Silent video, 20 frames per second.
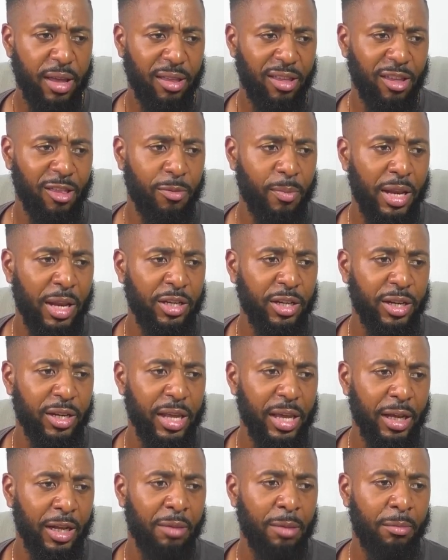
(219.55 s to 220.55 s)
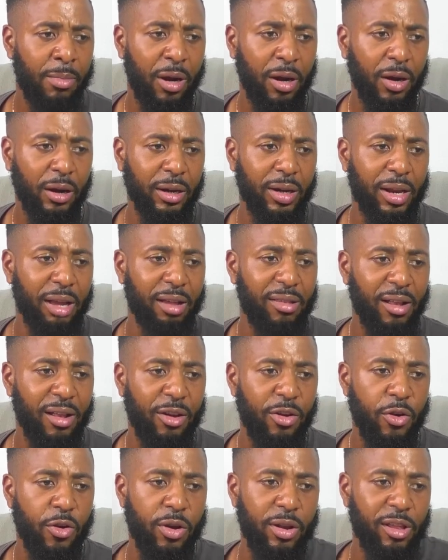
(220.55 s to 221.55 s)
Since managing England, McClaren
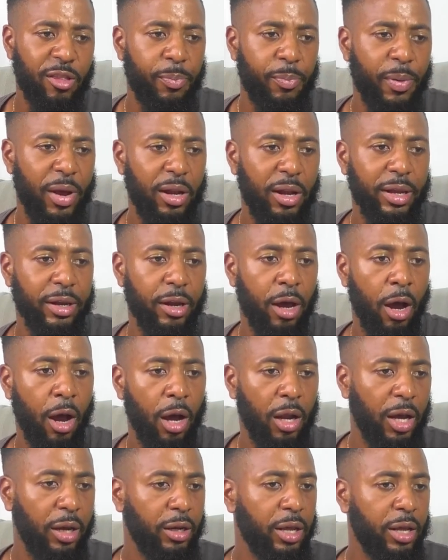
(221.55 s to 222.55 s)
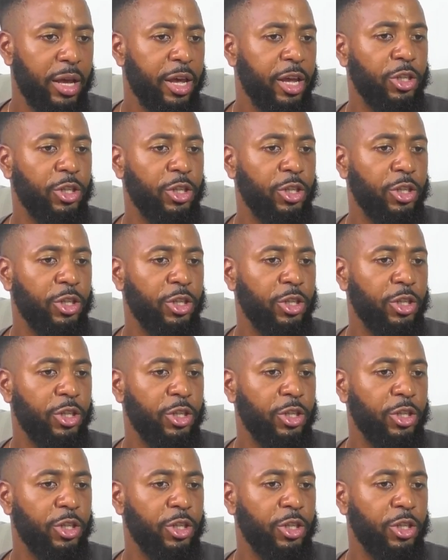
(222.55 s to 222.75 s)
excelled during his spell in Holland.